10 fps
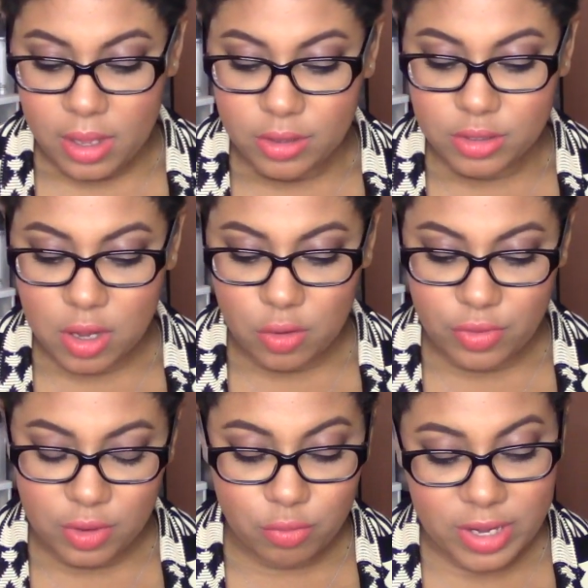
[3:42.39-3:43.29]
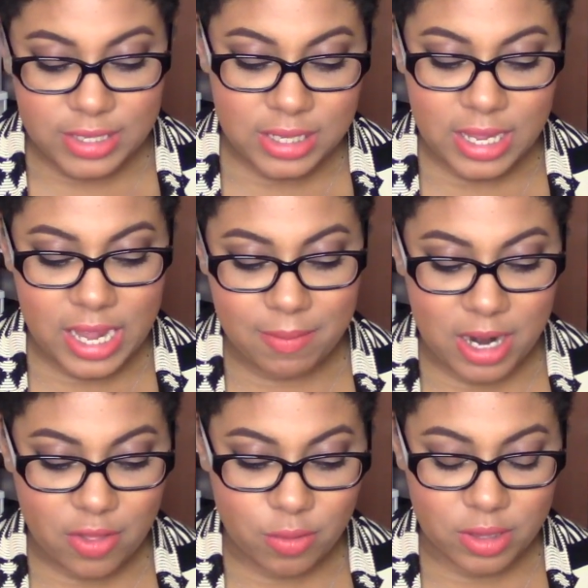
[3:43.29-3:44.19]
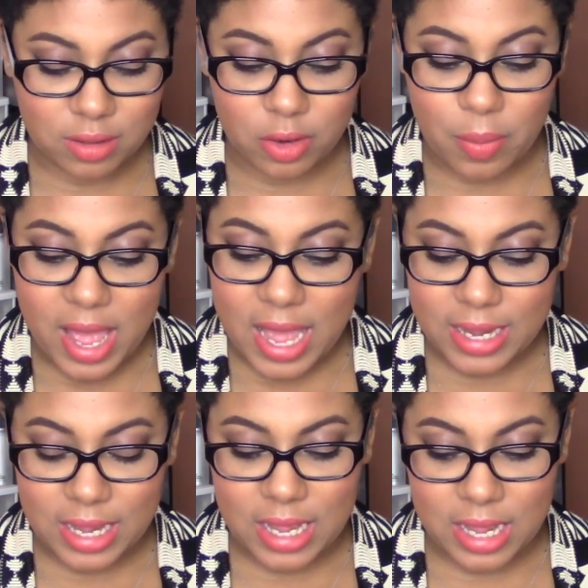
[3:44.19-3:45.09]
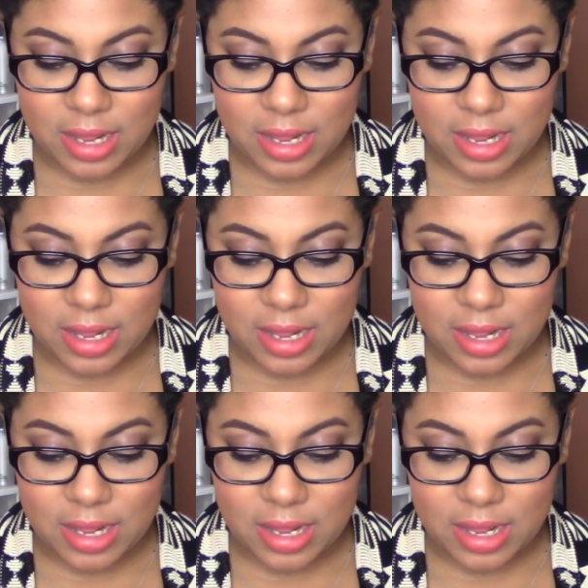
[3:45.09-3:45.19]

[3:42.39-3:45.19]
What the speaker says: So the reason they came together with the little packet